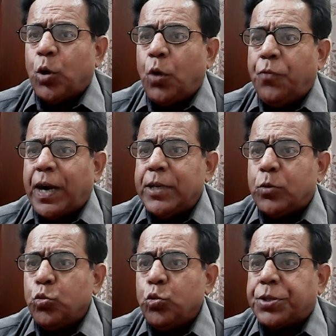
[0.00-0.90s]
1,
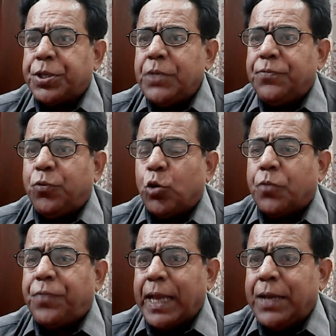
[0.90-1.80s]
2, 3, 4,
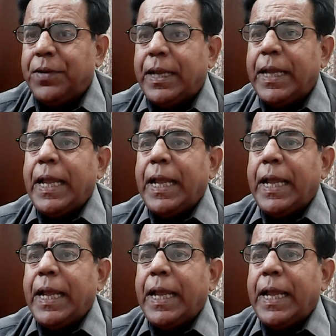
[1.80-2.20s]
5,